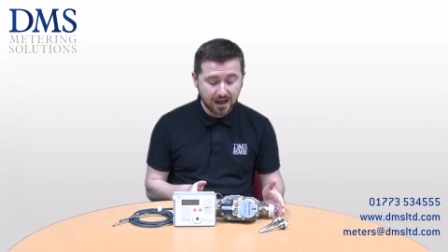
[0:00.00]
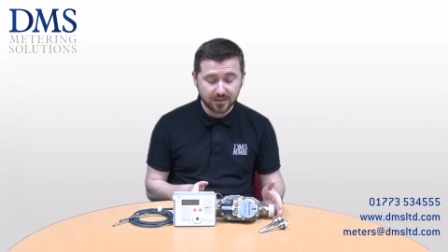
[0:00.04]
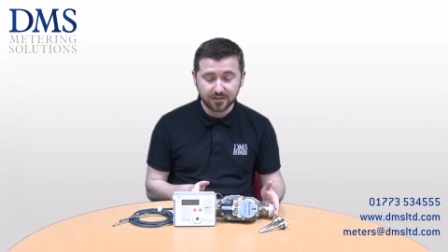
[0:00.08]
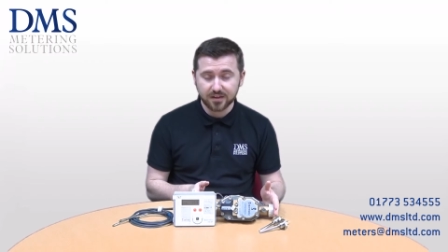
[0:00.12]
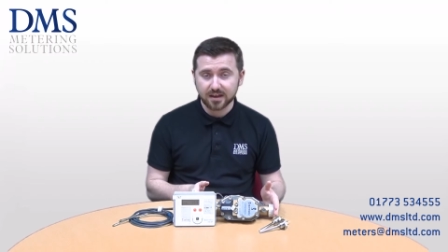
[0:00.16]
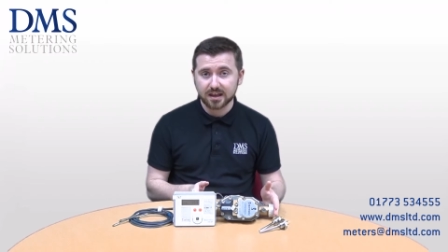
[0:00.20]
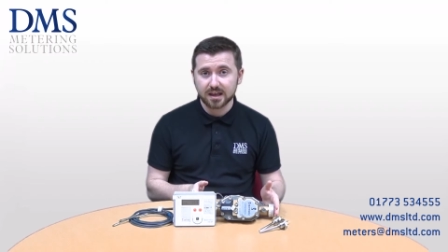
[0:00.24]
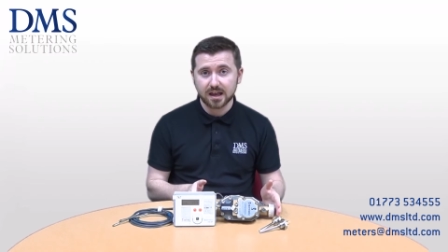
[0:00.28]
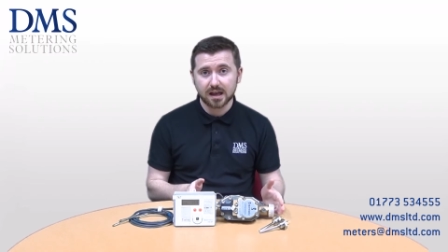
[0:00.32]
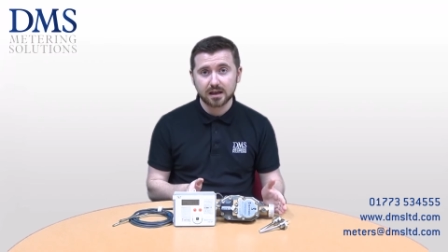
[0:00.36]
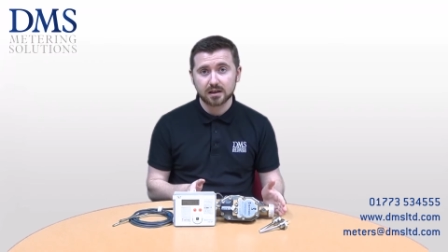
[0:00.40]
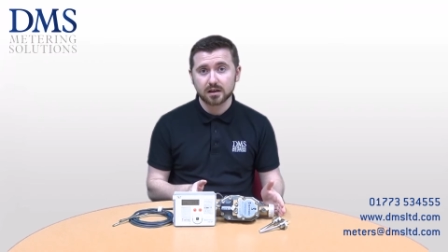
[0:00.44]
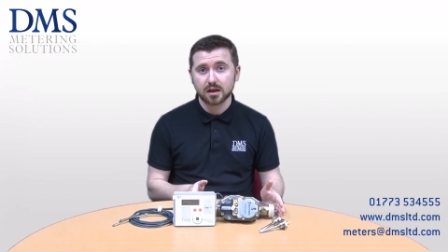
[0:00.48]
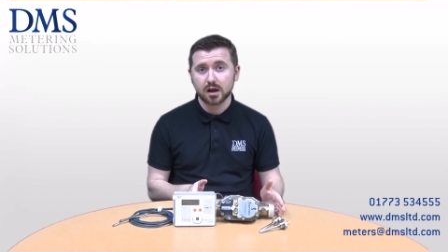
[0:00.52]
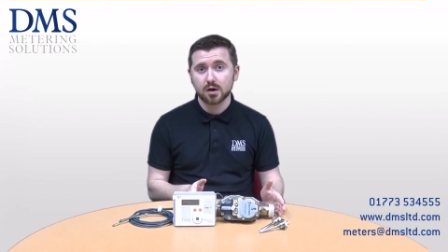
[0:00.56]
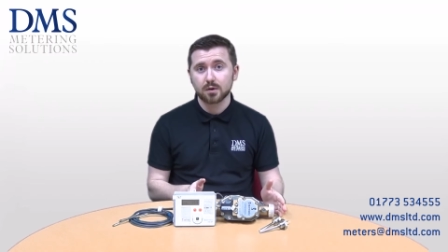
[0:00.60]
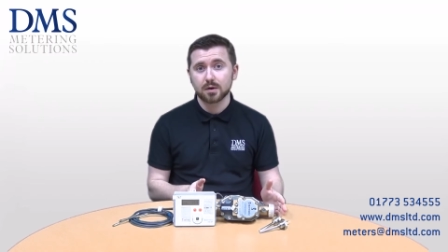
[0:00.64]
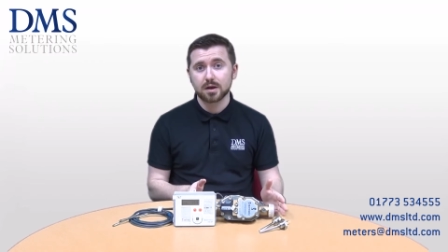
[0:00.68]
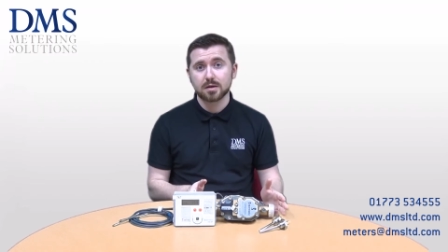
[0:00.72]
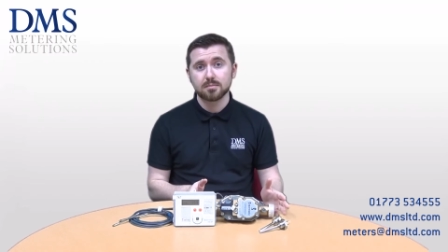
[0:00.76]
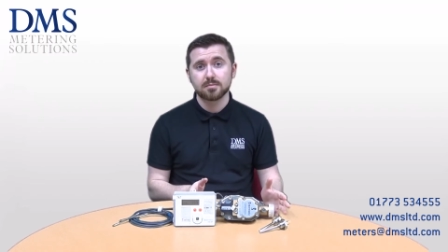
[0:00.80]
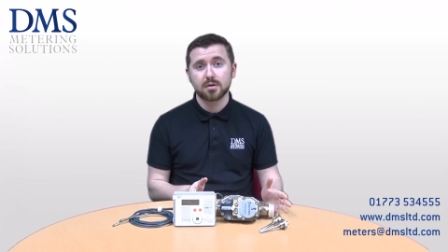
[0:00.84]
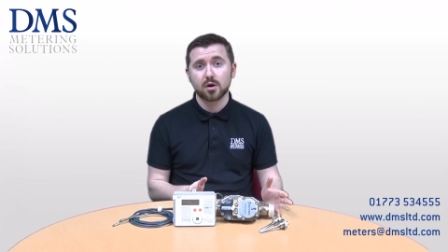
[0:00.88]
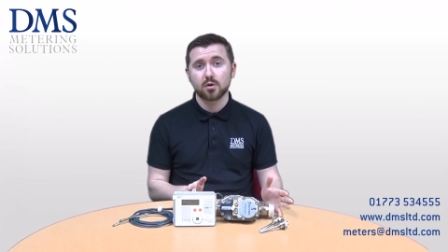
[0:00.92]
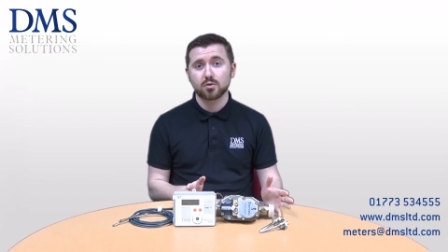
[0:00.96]
And they can
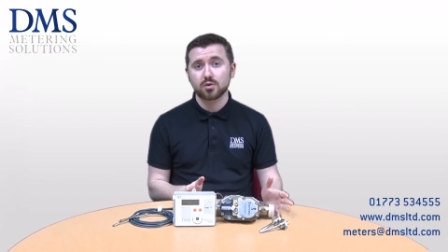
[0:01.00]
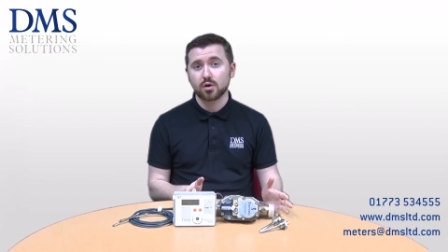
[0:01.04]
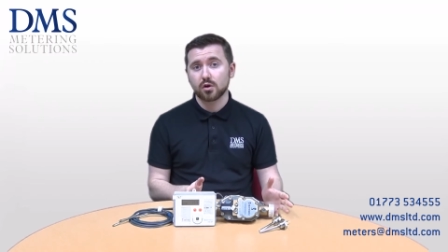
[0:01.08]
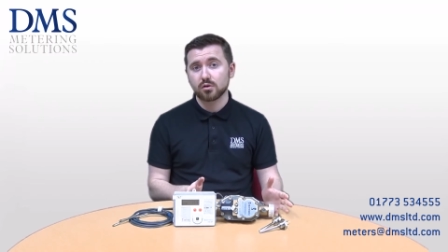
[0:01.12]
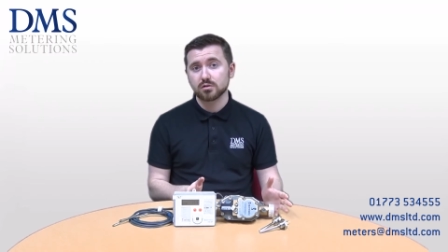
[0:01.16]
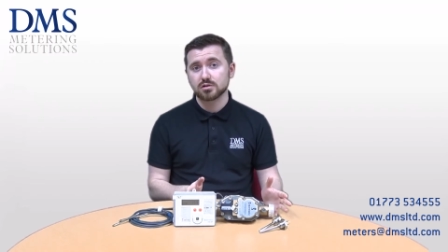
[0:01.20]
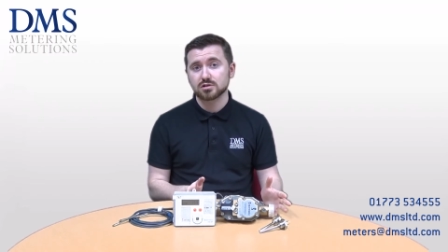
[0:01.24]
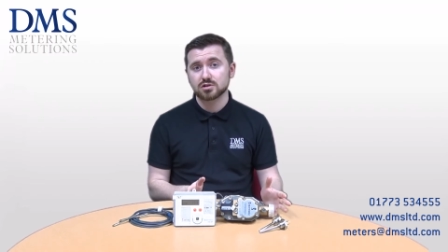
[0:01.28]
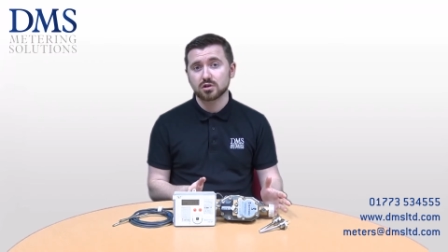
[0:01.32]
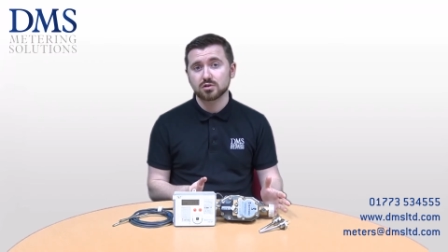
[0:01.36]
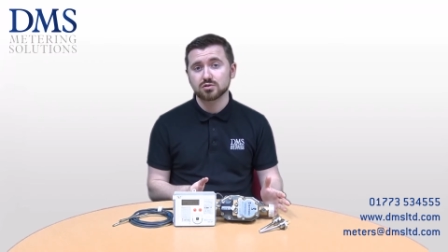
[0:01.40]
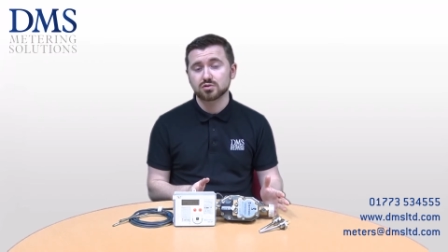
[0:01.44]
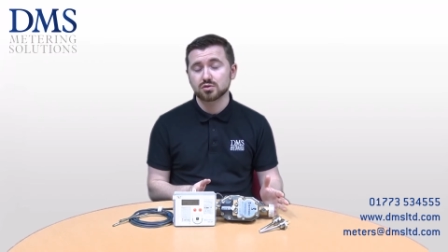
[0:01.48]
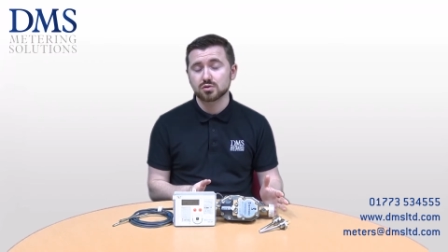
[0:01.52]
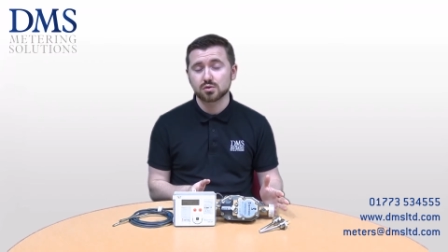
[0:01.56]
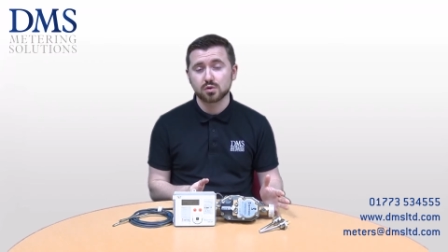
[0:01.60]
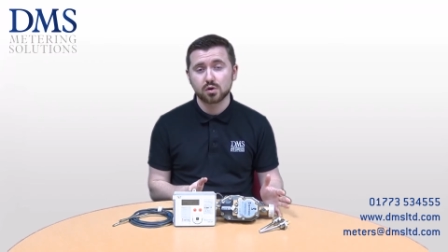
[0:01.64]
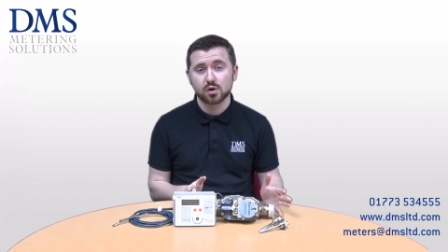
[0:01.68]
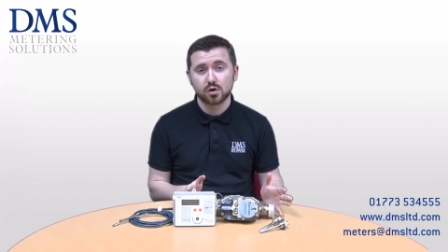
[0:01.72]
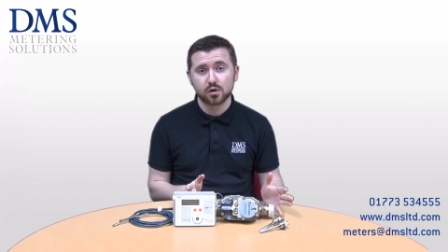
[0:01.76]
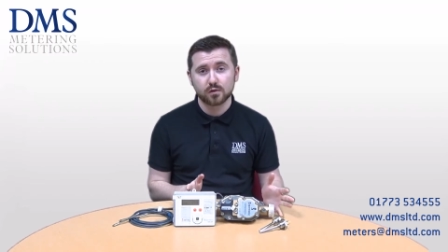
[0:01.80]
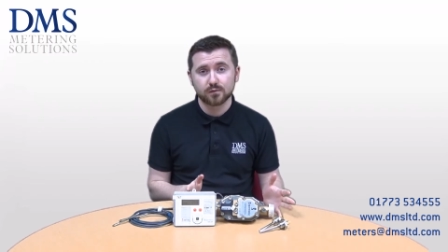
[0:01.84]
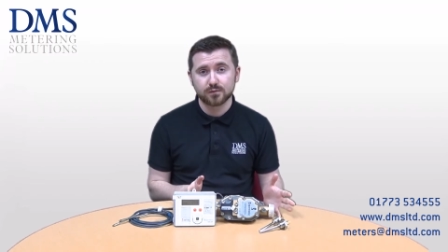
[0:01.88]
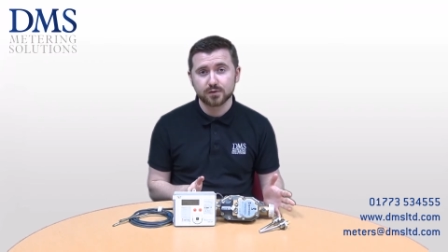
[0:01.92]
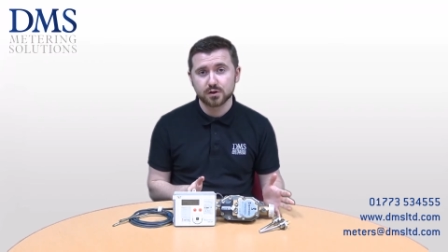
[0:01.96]
go in both
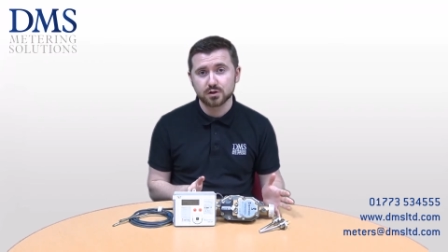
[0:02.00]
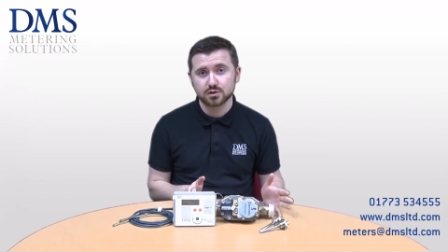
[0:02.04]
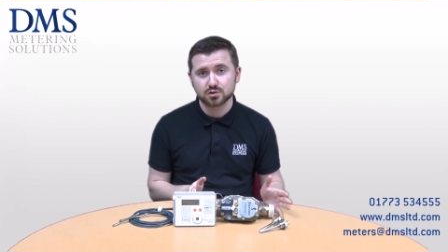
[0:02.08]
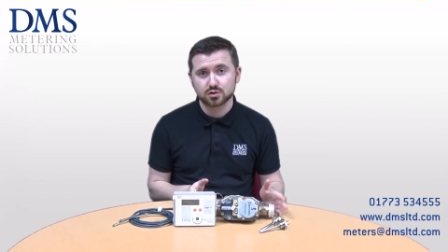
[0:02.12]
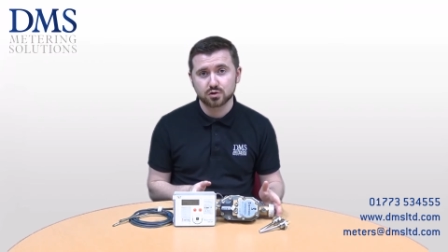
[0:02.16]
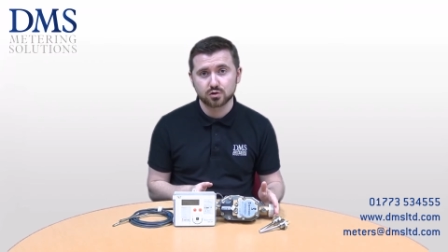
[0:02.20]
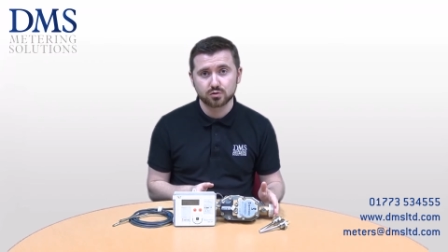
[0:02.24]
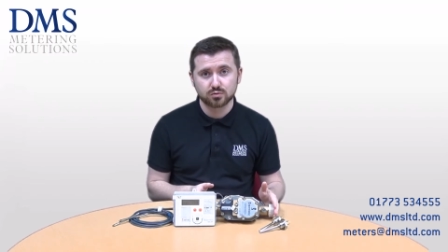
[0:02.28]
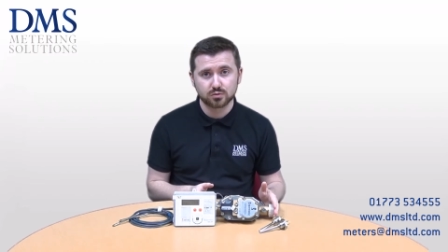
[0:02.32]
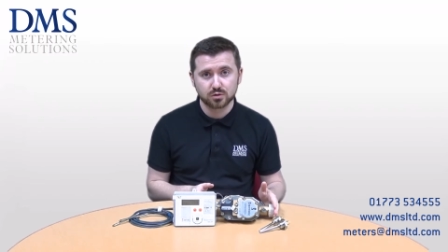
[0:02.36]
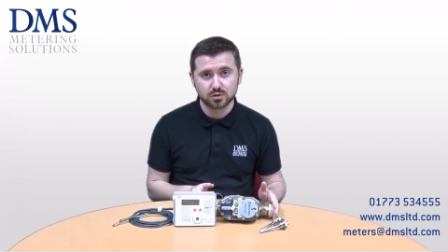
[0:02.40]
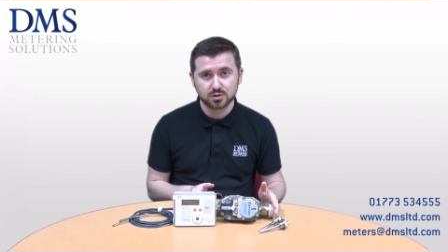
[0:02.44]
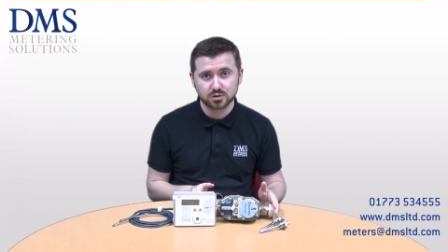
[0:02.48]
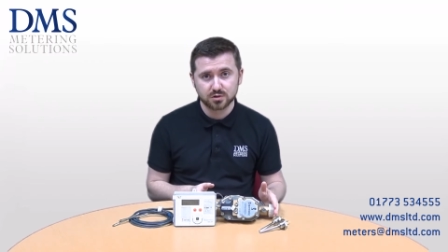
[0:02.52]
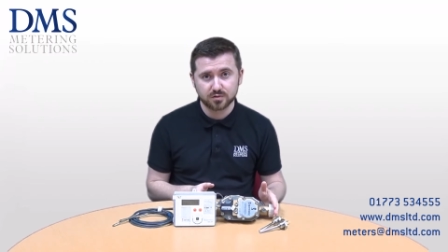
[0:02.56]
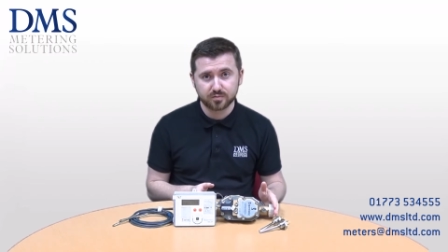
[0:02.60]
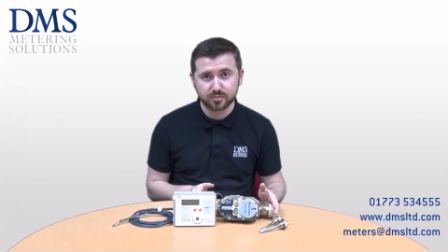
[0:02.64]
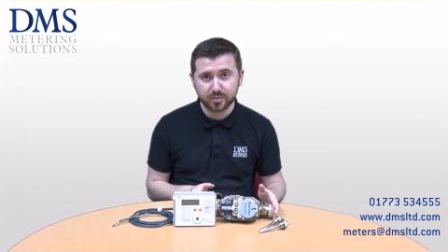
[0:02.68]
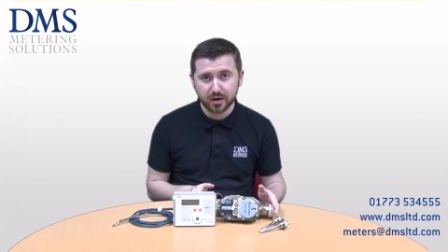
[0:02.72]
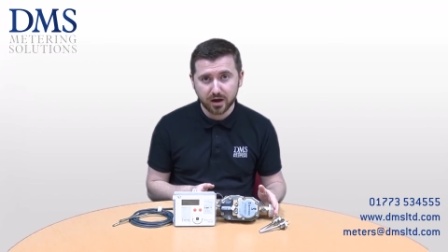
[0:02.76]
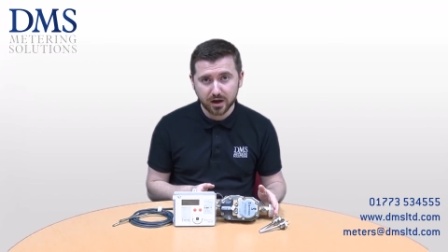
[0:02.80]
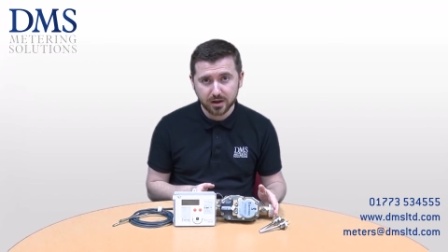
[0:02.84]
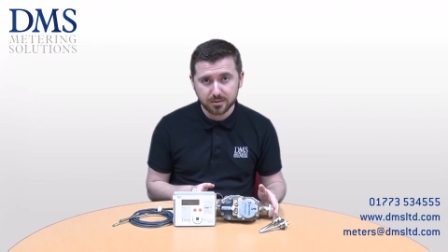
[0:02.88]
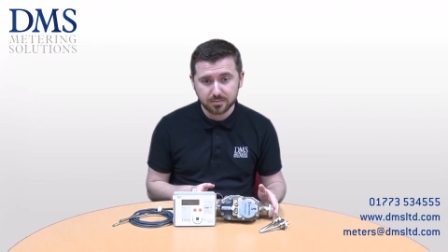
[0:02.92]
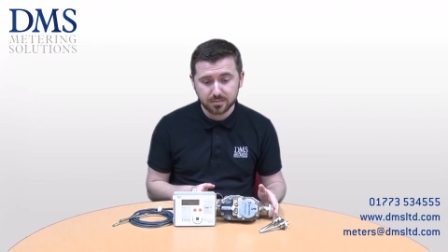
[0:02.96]
horizontal or vertical
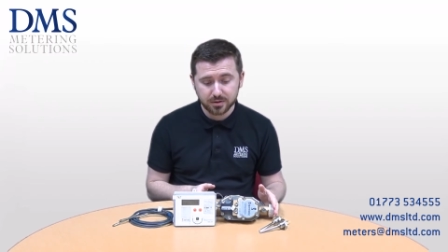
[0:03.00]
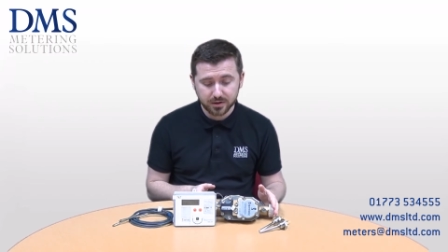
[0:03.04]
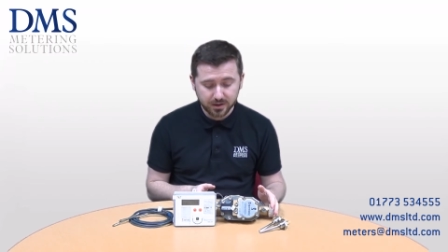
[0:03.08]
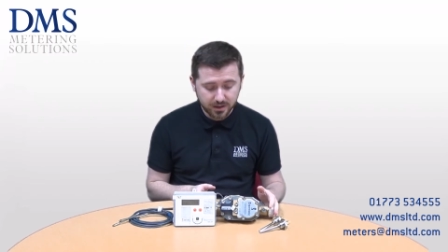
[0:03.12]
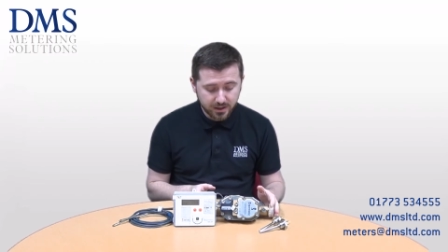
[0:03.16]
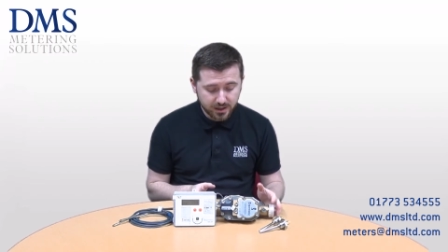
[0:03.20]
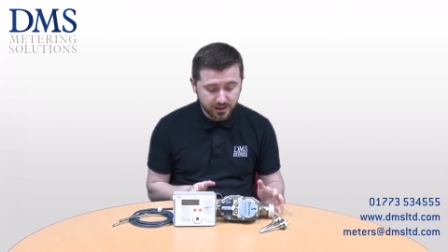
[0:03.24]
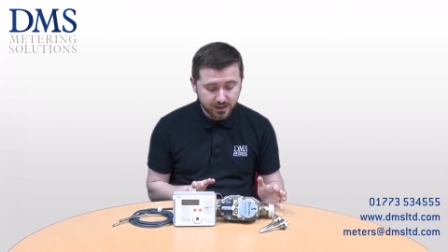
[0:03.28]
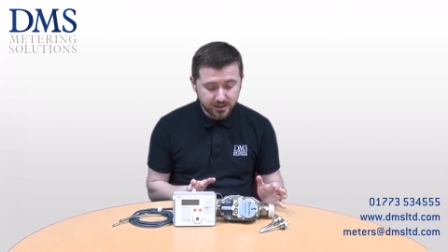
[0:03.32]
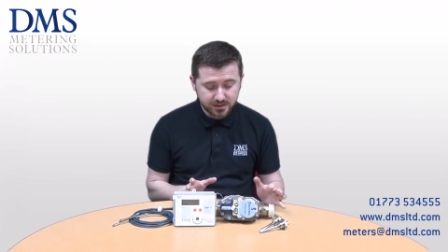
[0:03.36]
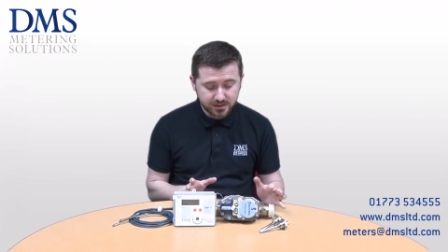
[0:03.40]
runs of pipe.